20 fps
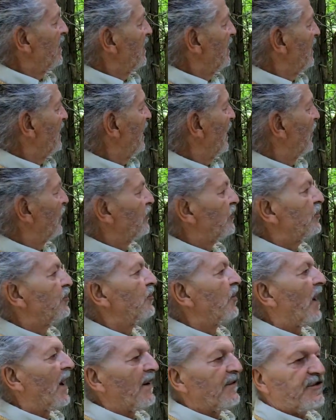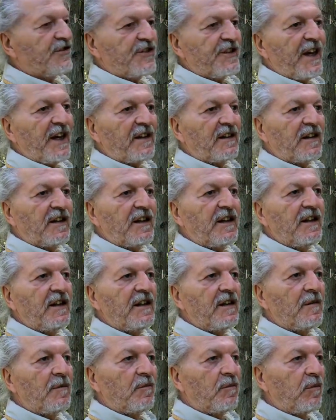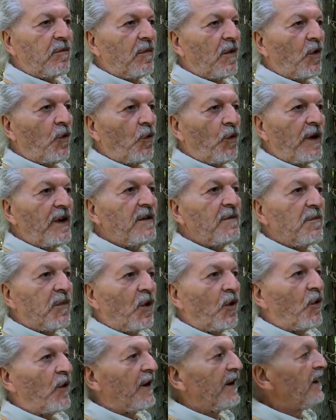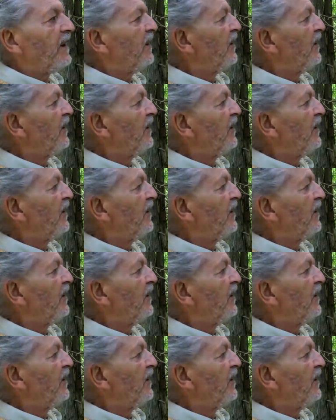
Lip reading: Now, to offset the wind blowing,